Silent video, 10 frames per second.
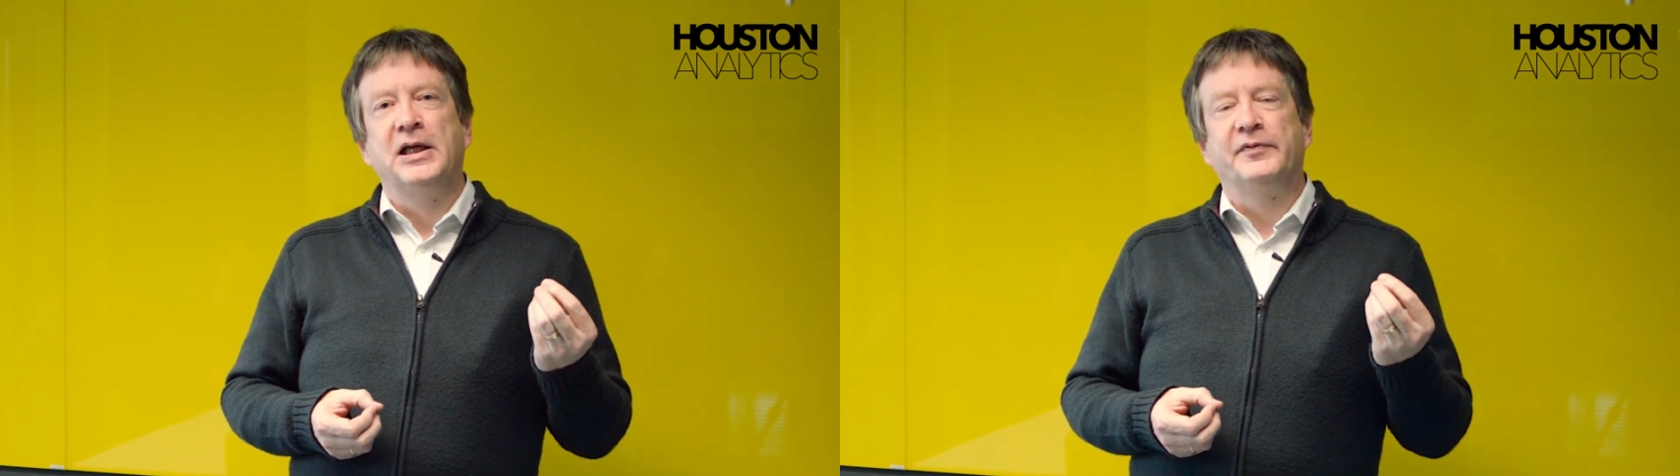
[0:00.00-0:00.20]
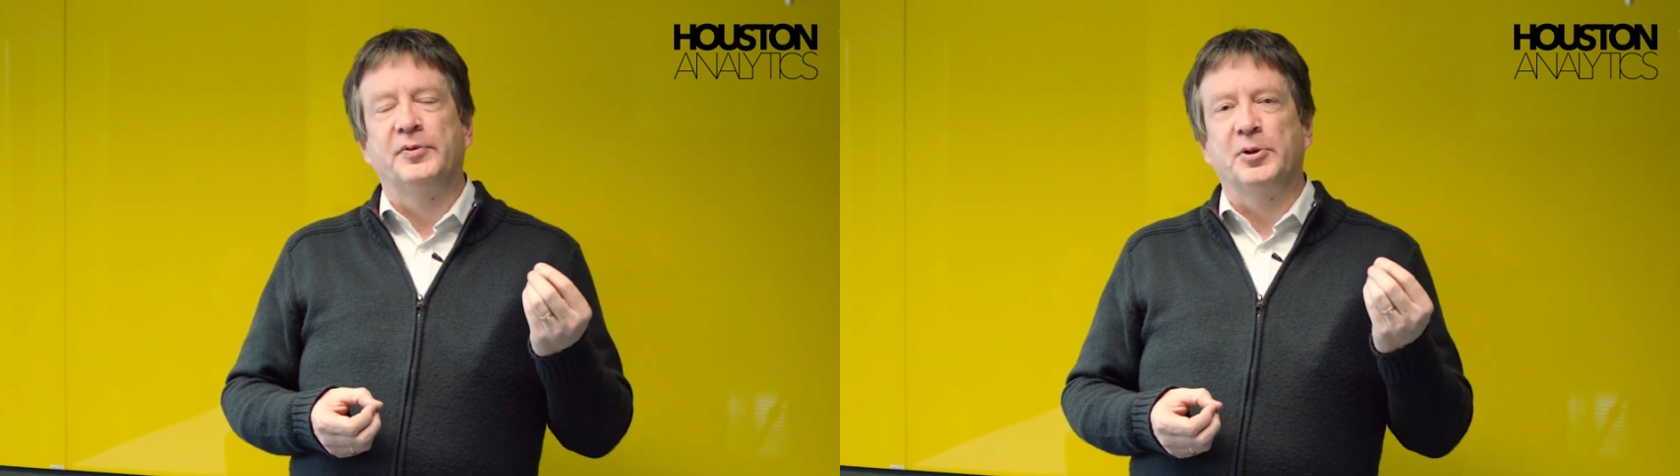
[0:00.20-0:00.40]

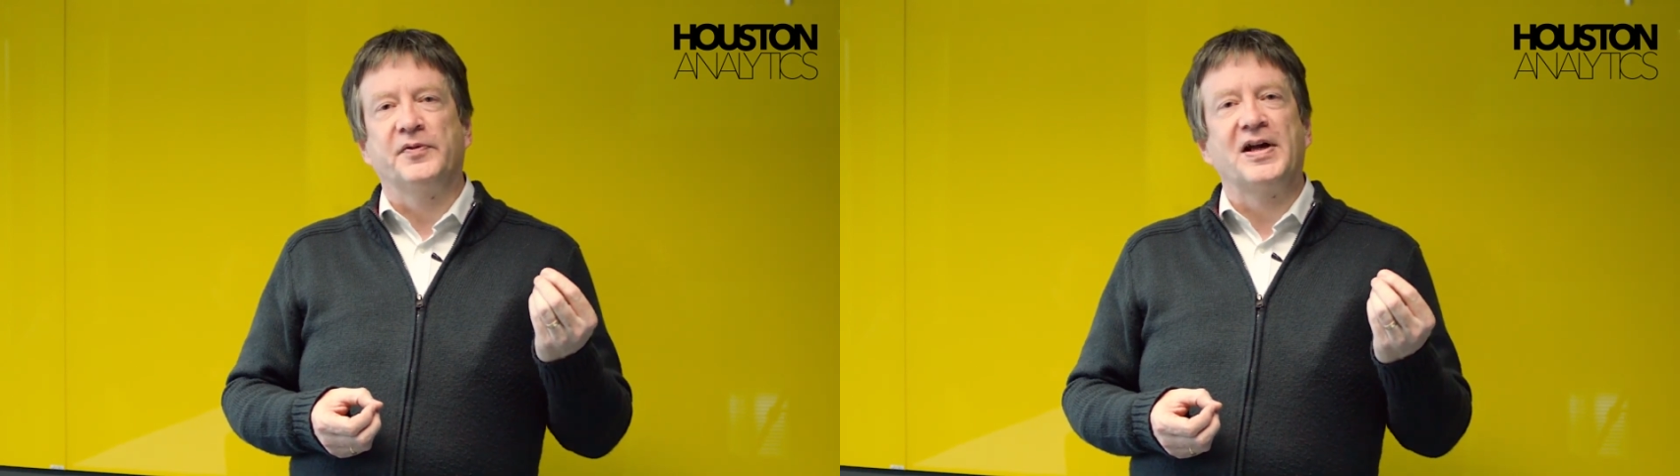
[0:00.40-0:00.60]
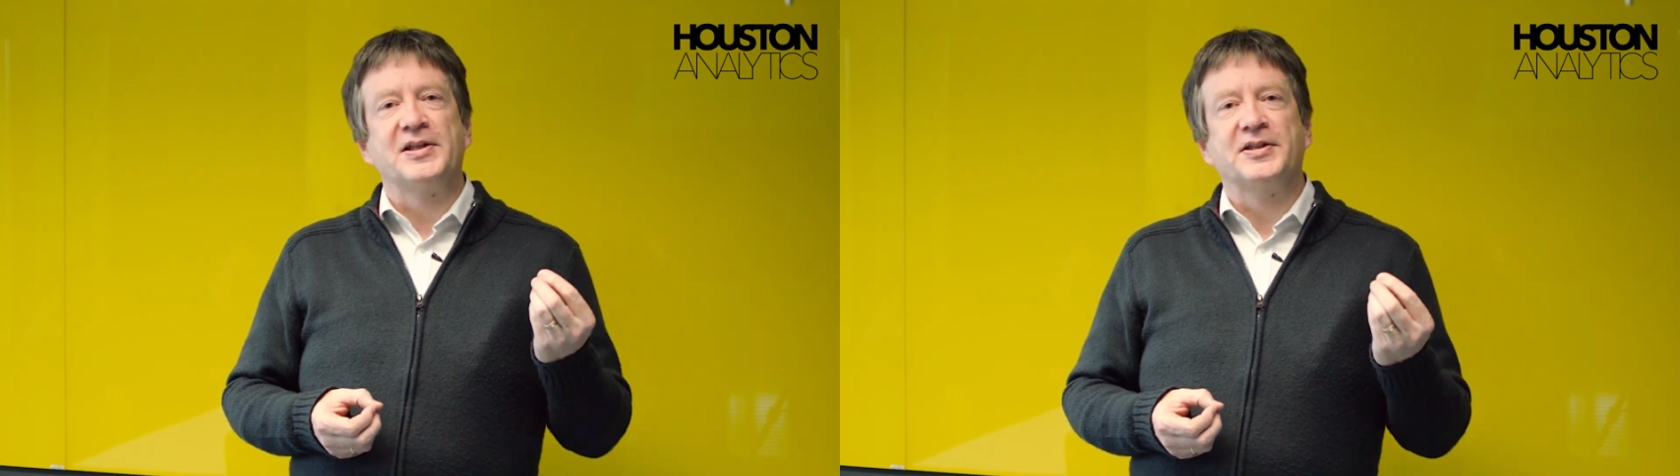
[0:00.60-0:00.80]
from your
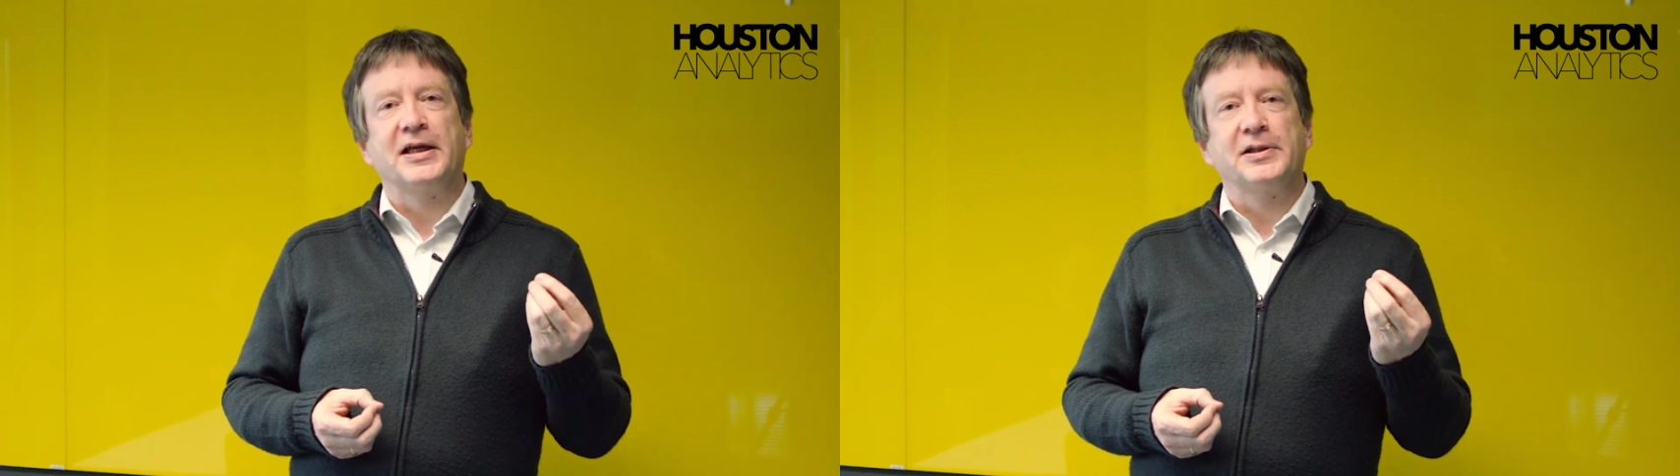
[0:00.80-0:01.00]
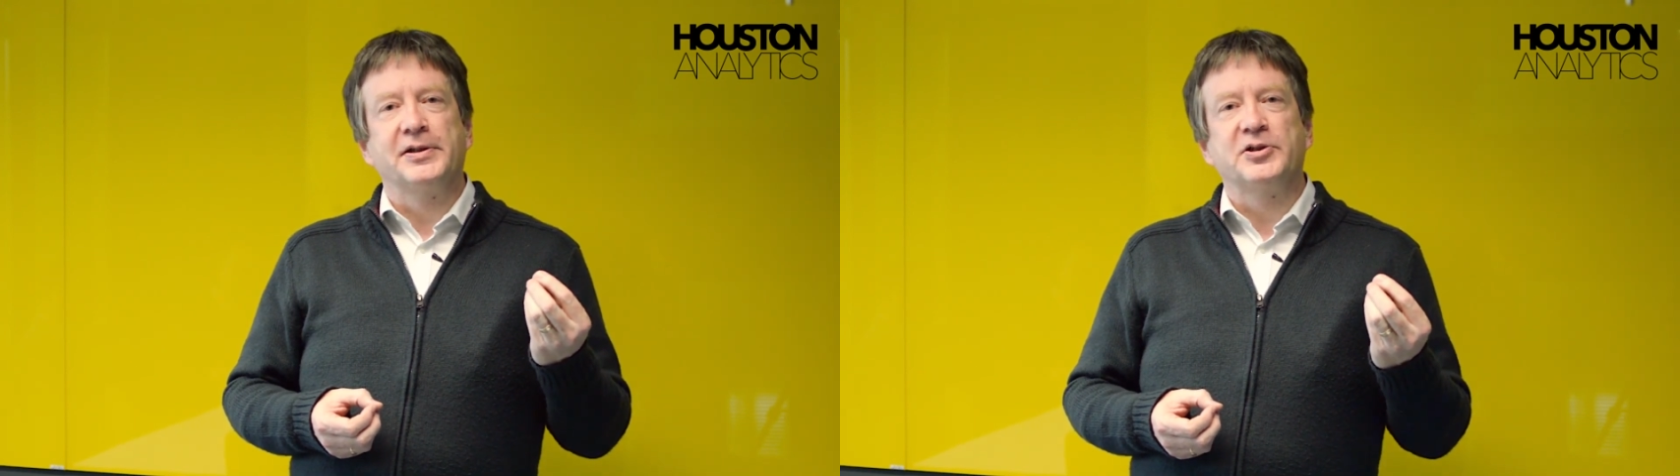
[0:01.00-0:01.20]
advanced
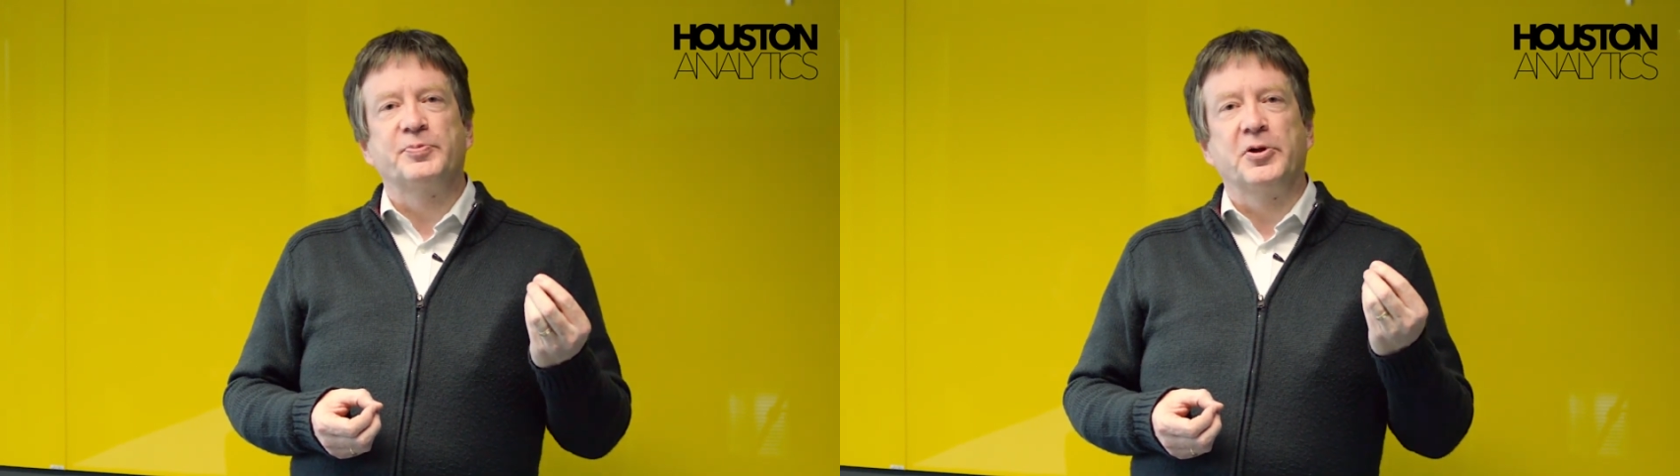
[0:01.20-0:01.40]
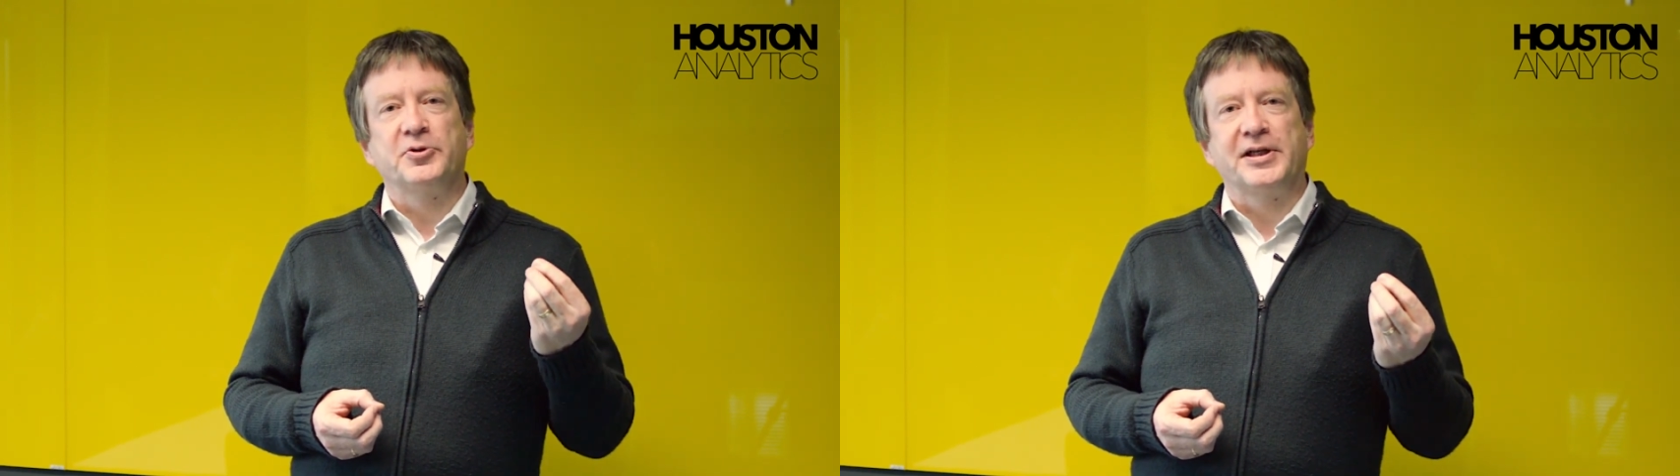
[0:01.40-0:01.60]
analytics
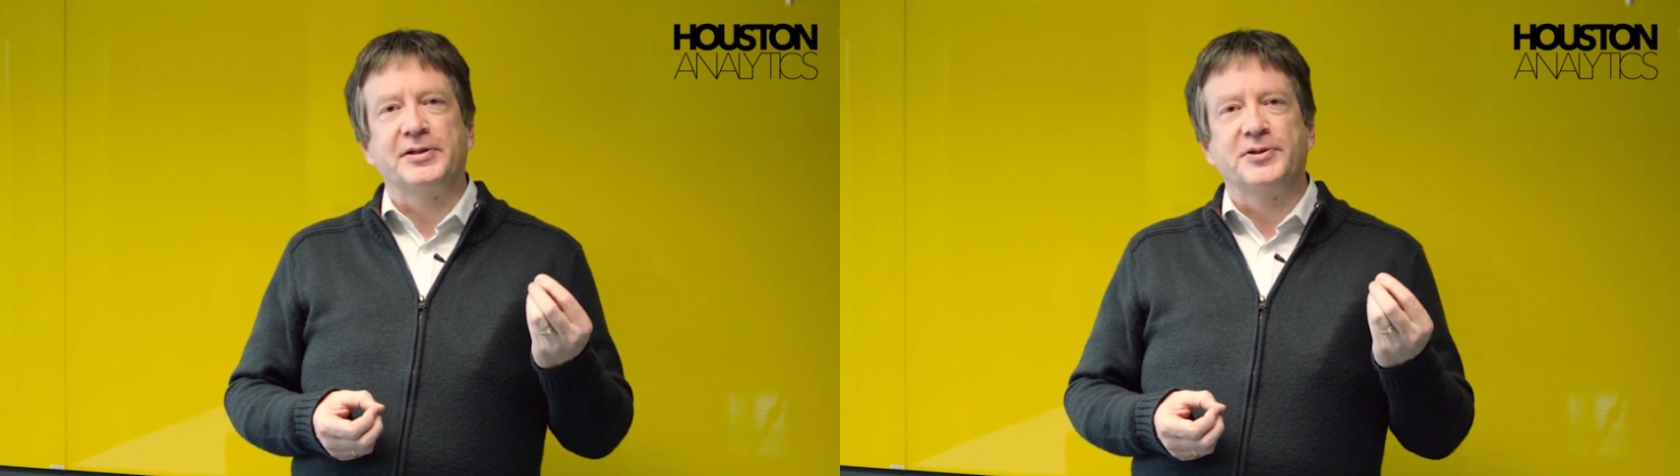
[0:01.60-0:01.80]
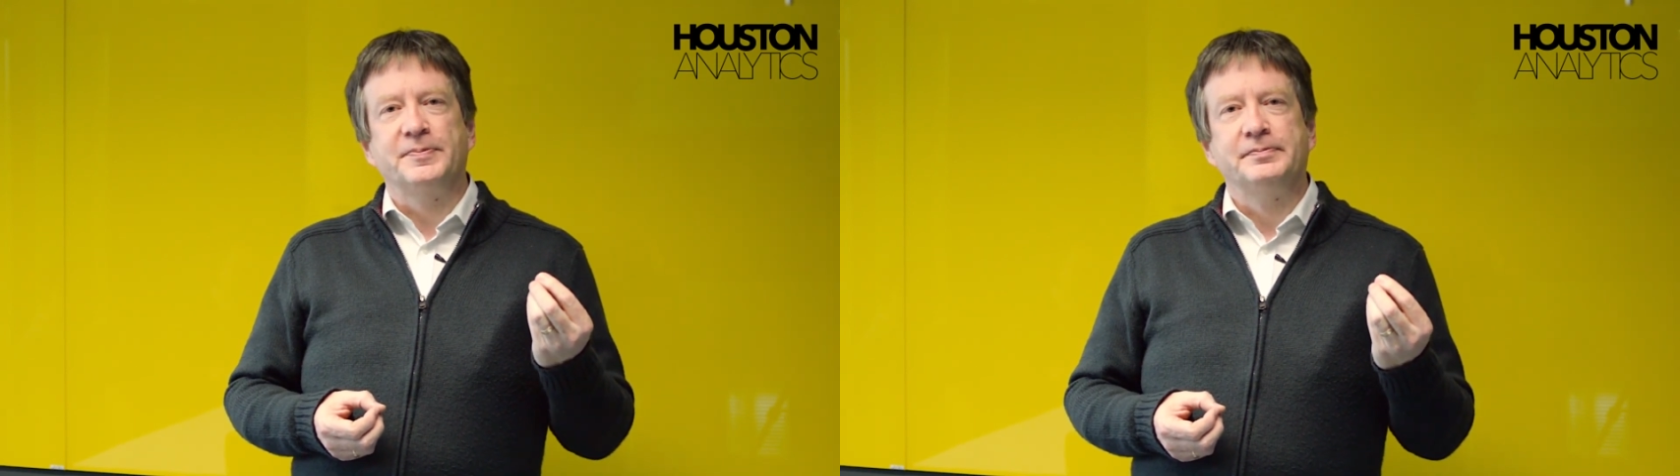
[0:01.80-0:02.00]

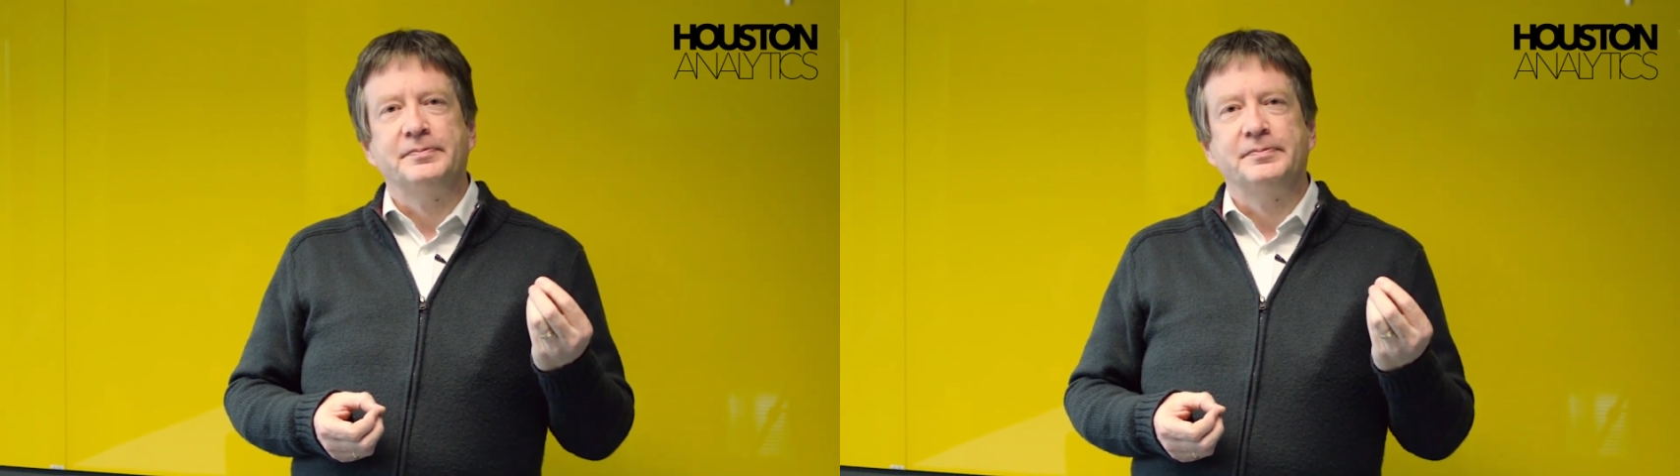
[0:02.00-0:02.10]
projects.